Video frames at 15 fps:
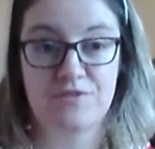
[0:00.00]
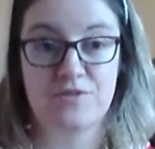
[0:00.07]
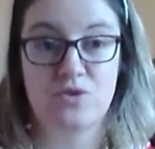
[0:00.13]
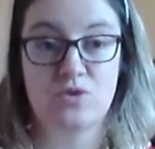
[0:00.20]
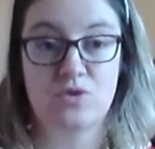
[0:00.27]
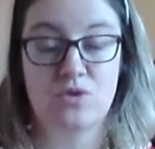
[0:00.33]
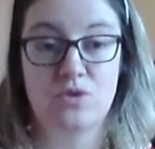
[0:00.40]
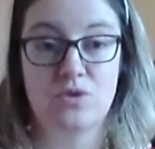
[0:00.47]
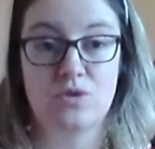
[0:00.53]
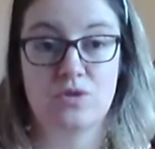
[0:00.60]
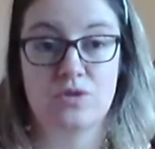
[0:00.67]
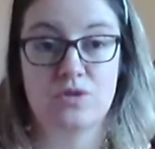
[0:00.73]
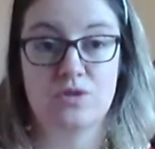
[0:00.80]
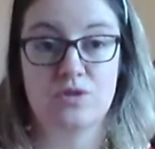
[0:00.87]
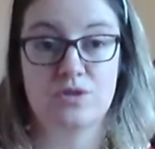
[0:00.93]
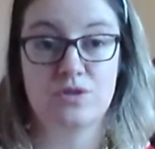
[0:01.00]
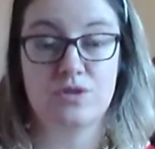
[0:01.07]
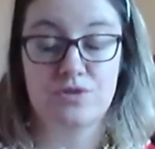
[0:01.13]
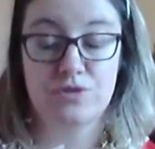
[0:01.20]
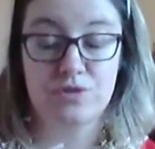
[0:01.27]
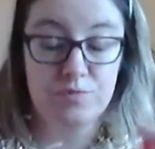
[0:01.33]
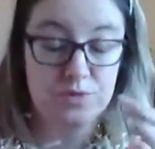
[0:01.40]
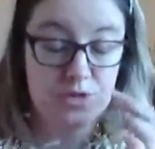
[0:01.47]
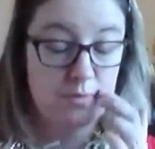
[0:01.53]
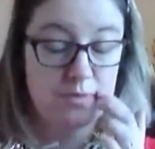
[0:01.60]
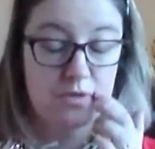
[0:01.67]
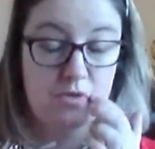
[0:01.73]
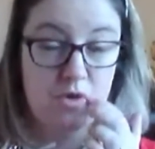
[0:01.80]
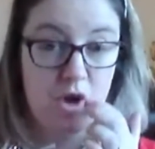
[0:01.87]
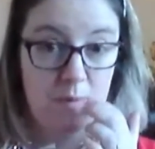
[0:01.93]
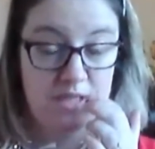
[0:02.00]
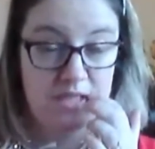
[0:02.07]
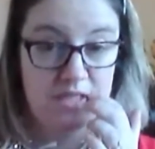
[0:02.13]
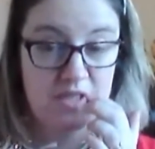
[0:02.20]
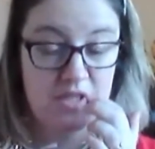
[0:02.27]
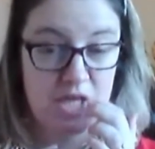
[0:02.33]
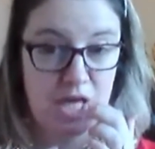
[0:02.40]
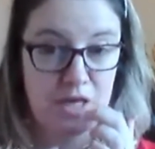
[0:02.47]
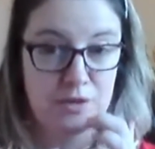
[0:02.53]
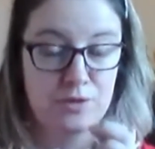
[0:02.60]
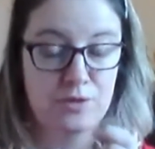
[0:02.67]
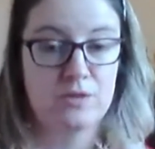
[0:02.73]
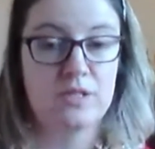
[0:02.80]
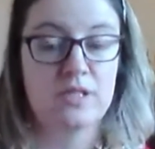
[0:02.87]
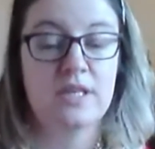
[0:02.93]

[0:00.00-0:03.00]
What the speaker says: for subscribing to the channel,